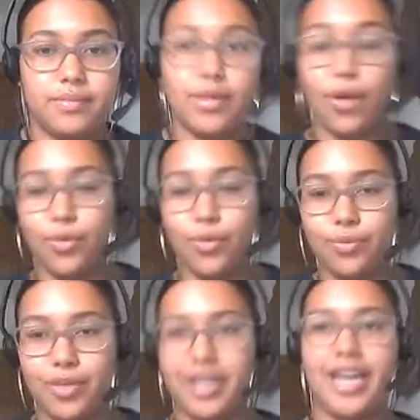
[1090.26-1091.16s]
Oh,
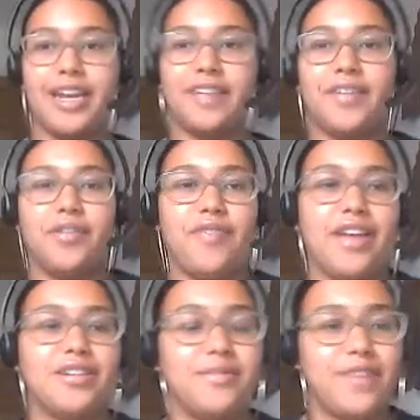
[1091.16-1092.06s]
and you get a nice sound
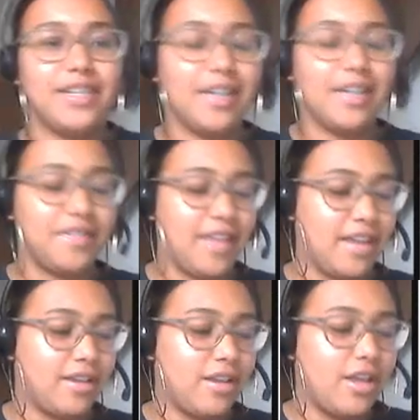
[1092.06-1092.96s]
effect.
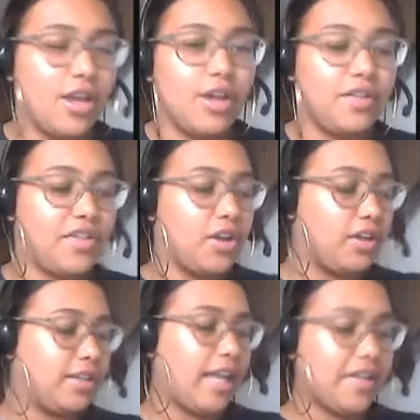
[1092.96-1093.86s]
Fantastic.
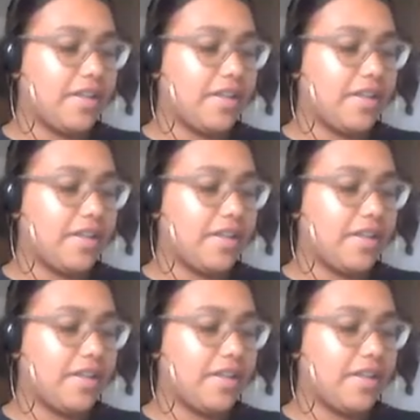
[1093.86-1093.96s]
So let's